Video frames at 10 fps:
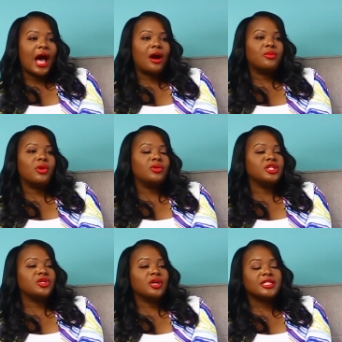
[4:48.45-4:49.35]
I would
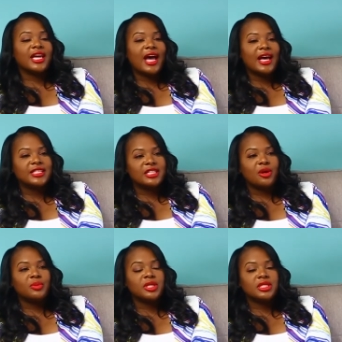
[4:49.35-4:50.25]
only talk to guys
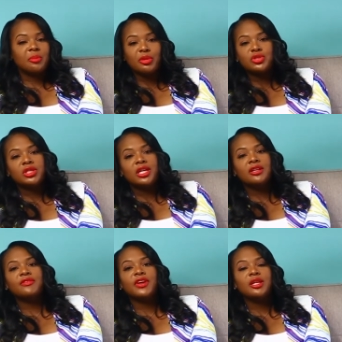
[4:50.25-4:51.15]
that was emotionally
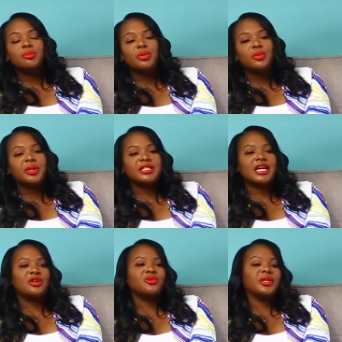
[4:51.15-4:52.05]
unavailable because
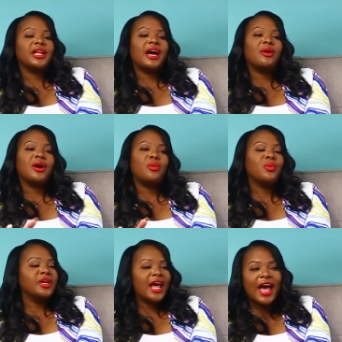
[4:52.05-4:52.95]
I knew that I
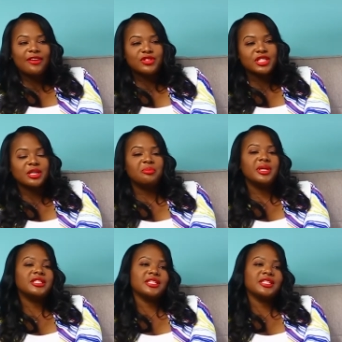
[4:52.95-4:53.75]
wouldn't have to commit